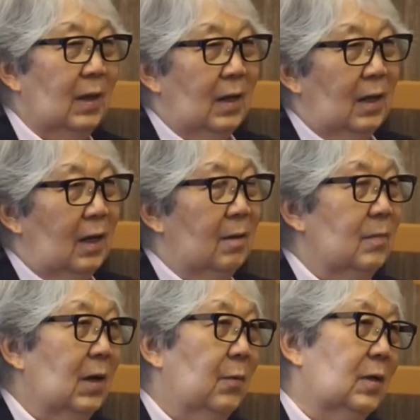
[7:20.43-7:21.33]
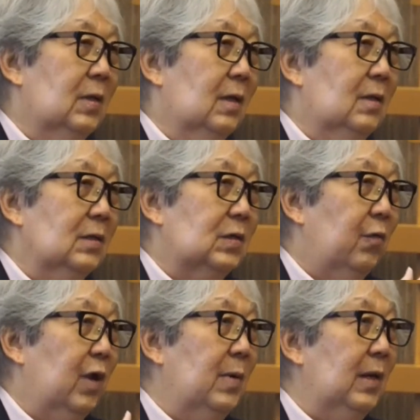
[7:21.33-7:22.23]
There were
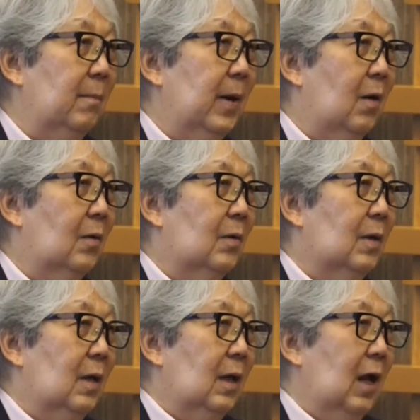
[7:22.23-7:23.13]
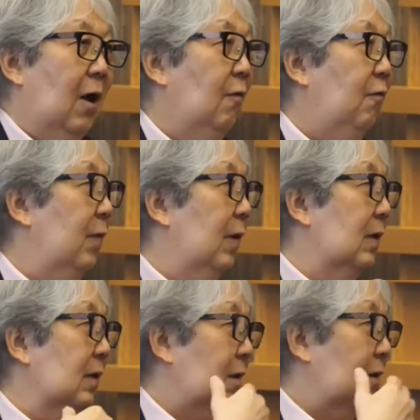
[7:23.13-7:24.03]
disagreement about how
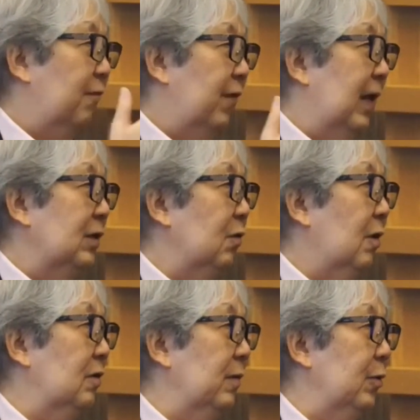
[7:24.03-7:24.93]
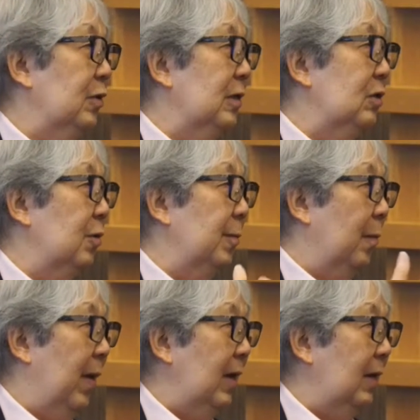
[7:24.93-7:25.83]
financial contribution should
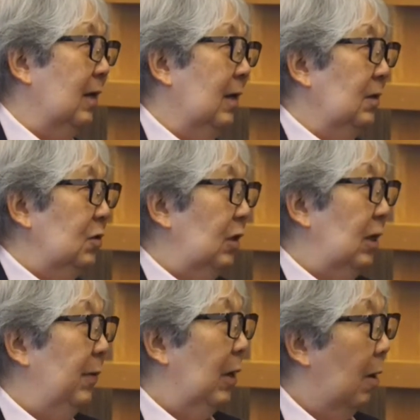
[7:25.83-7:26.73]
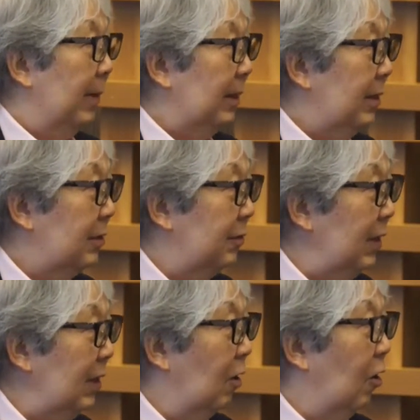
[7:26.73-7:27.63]
be made. Should it be
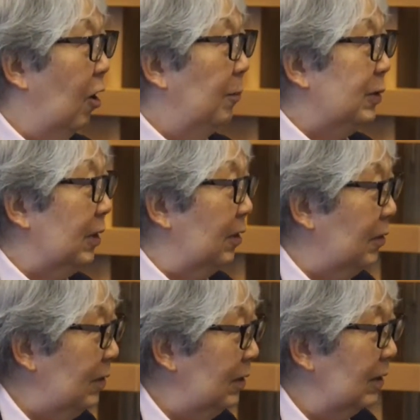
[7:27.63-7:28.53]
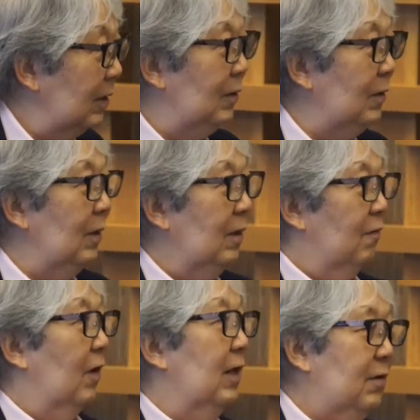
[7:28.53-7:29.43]
obligatory or optional, you know,
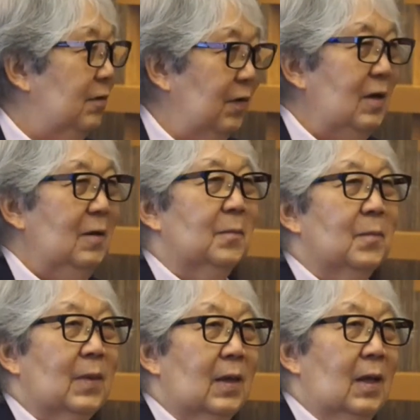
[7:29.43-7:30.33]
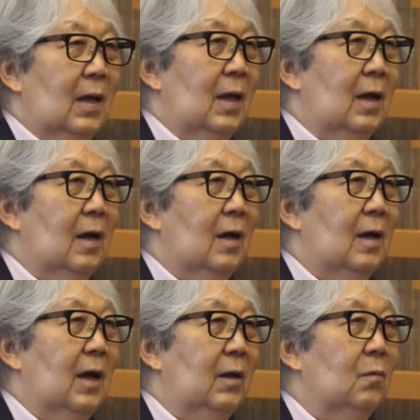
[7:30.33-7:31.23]
voluntary?
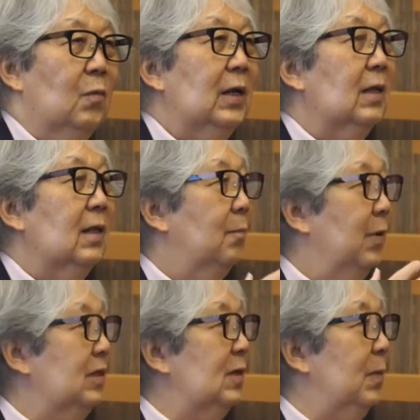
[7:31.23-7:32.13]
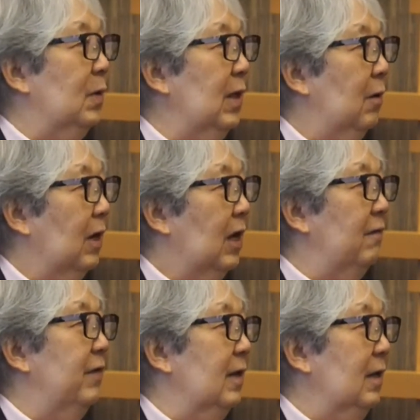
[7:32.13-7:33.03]
And what are the principles that
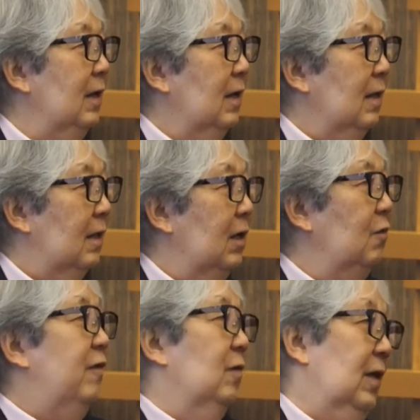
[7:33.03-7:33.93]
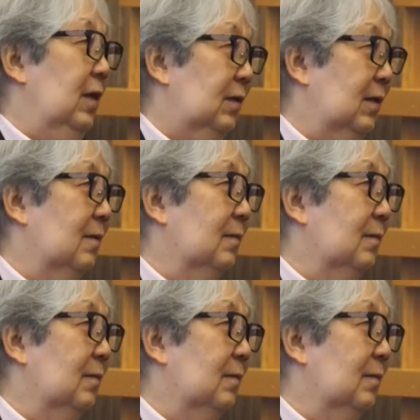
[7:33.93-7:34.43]
govern the new foundation?